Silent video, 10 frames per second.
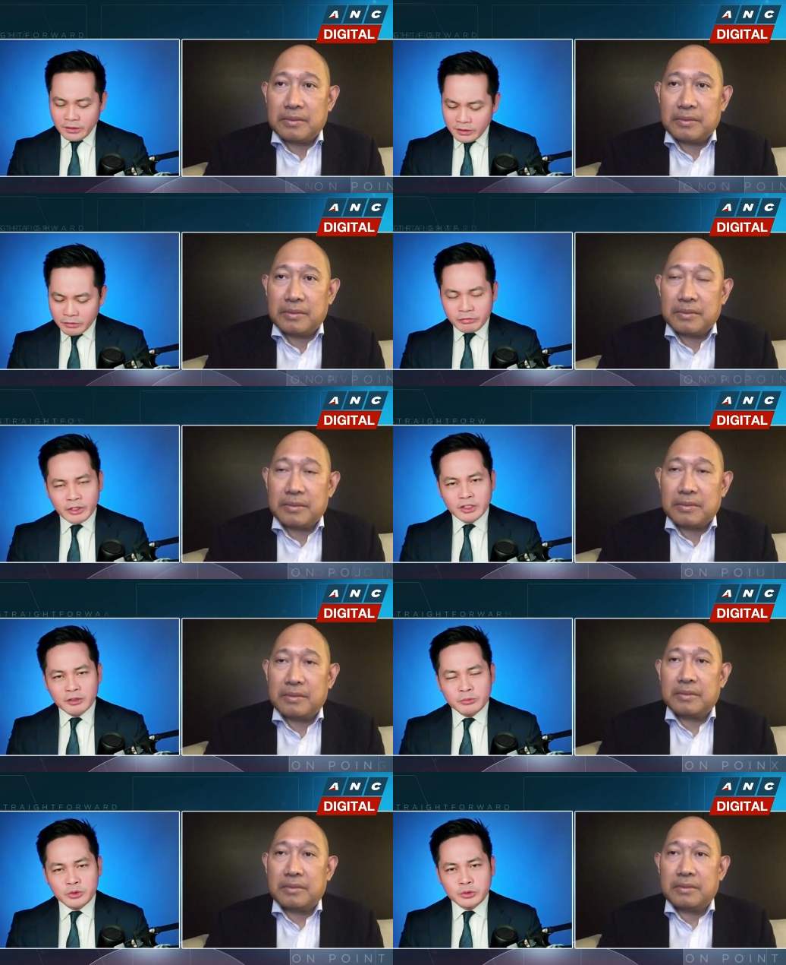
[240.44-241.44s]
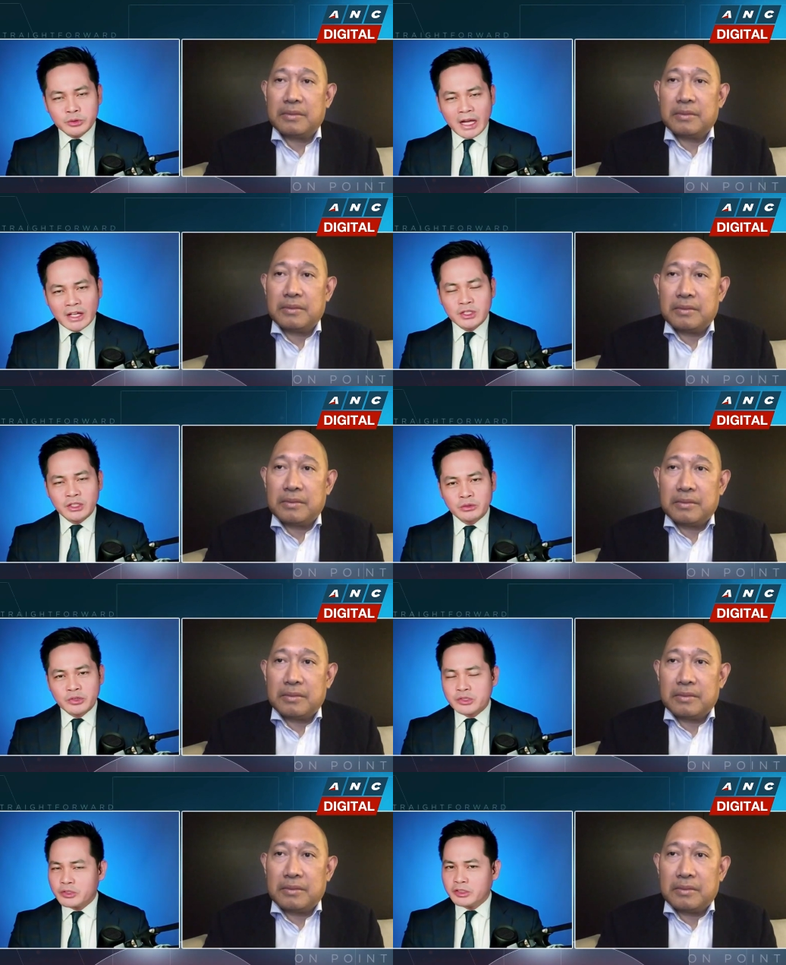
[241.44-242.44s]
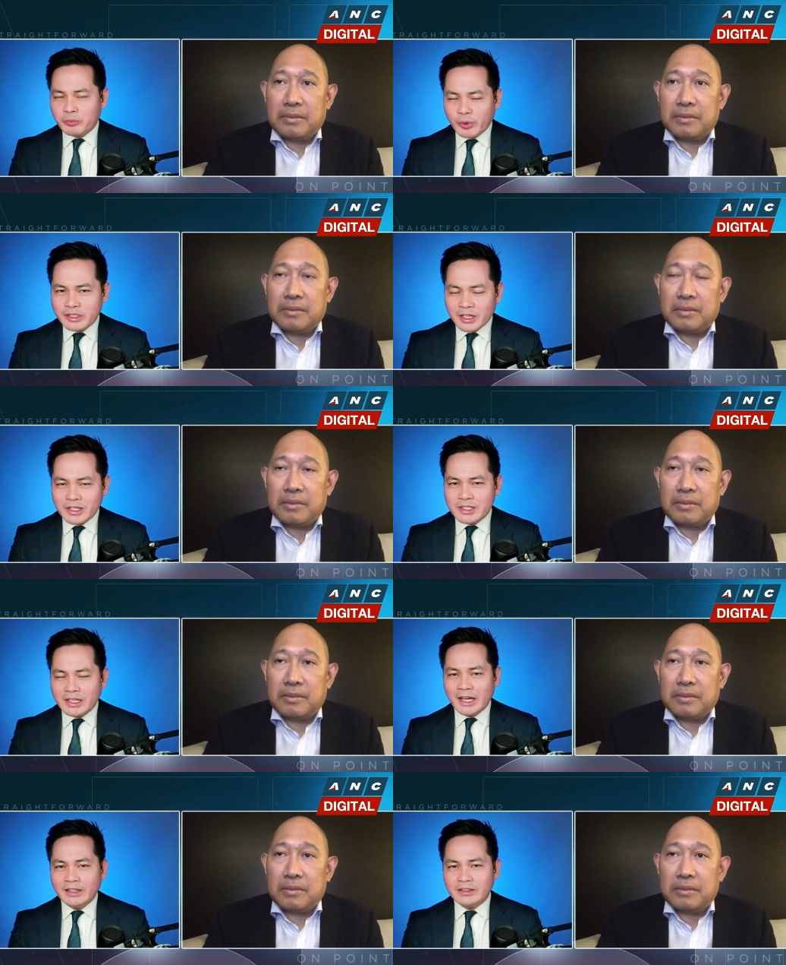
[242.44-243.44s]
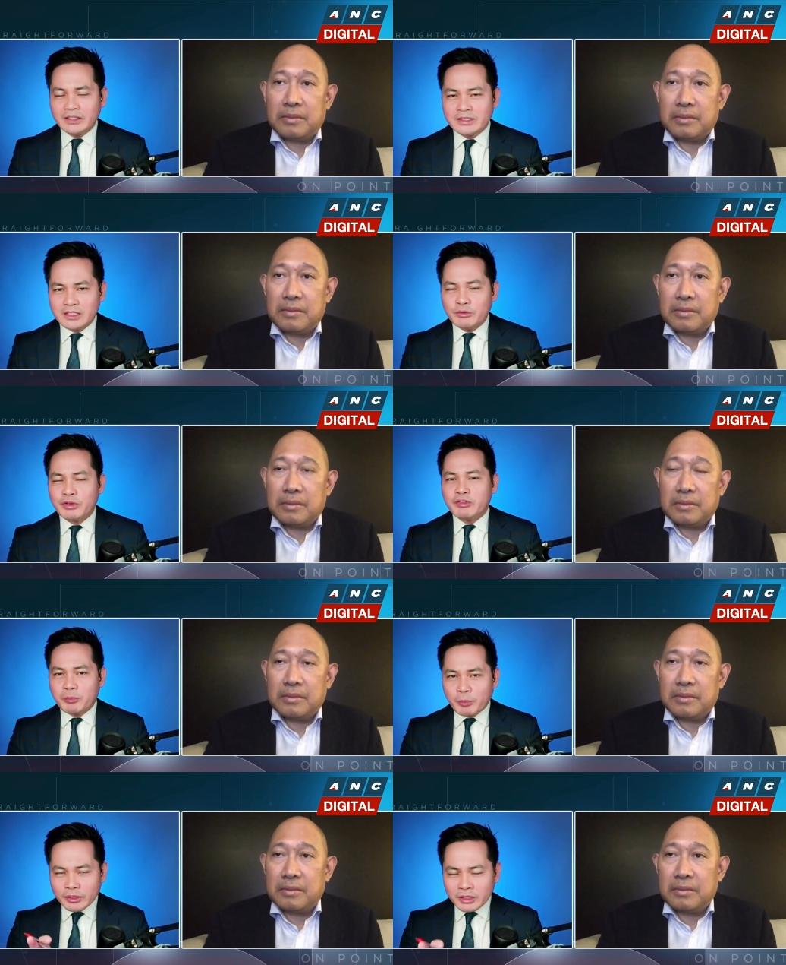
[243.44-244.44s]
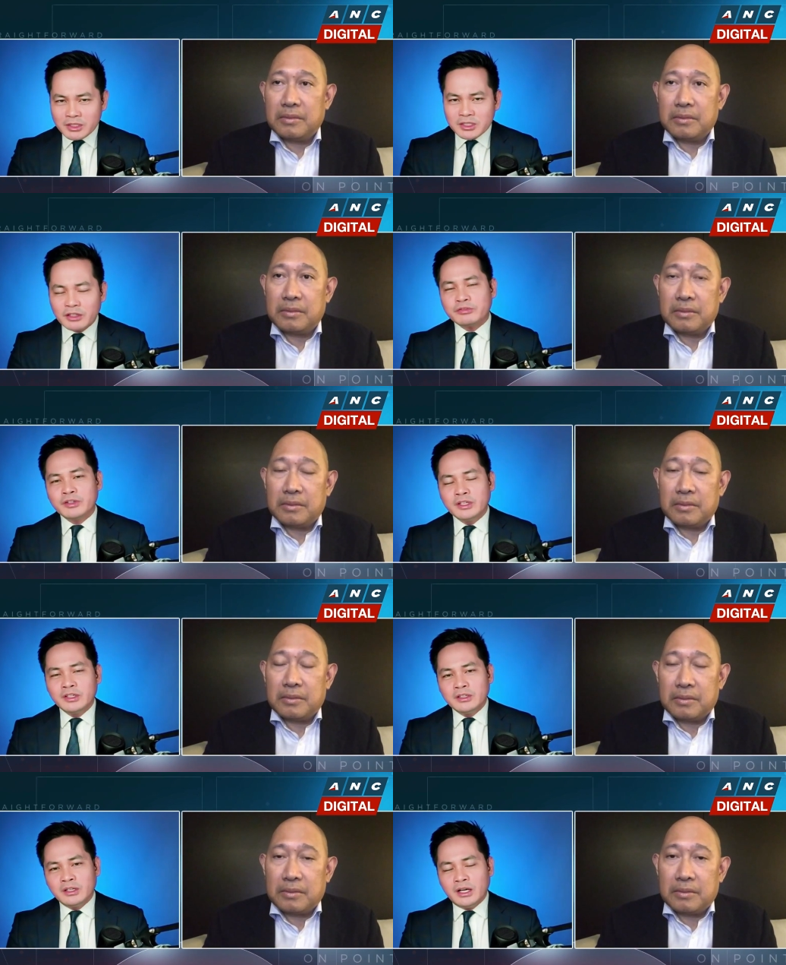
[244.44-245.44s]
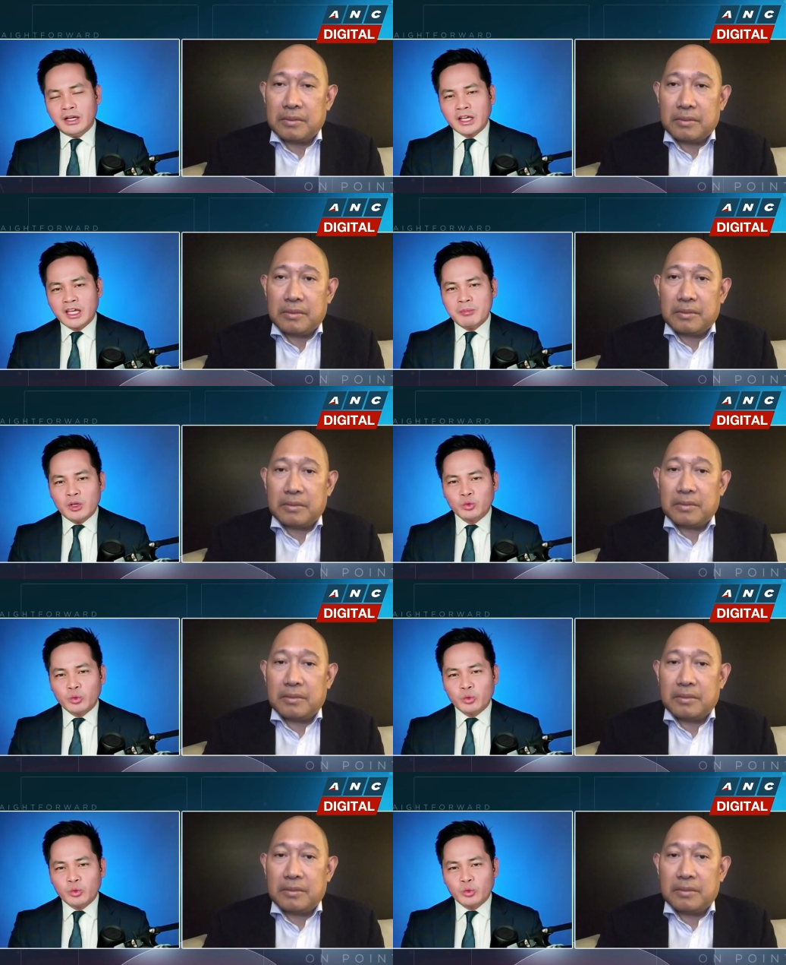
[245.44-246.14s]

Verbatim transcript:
Speaker 1: freedom to actually endorse certain presidential candidates, even if the party itself came out